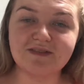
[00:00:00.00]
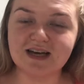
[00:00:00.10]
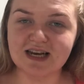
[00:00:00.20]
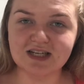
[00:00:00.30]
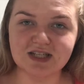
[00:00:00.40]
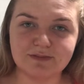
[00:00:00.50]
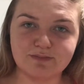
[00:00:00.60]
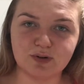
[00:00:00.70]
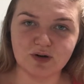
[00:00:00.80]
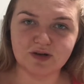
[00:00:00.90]
if I can actually
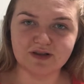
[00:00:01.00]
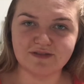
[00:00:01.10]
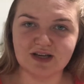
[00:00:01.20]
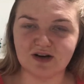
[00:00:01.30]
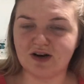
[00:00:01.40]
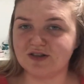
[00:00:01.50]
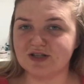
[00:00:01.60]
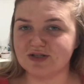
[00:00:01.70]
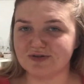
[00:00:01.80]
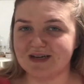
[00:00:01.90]
put the video on the
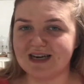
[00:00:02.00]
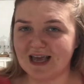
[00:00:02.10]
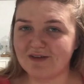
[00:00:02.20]
screen.